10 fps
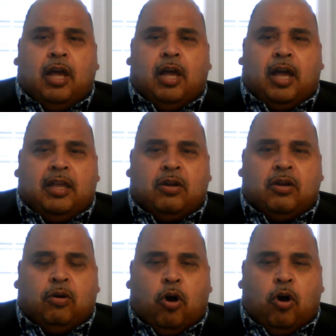You
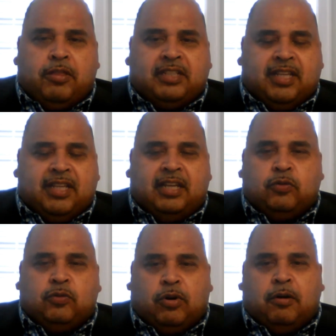know, all these things
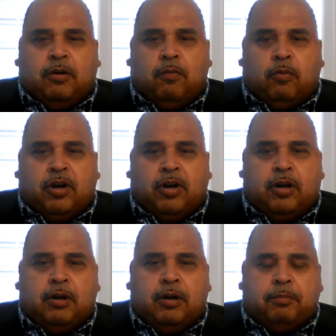
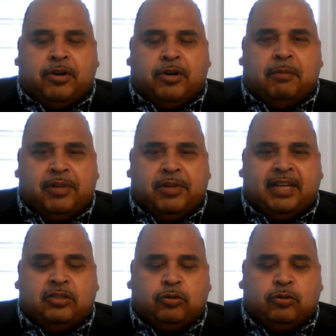were put in
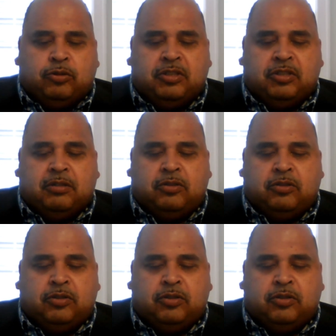place due to his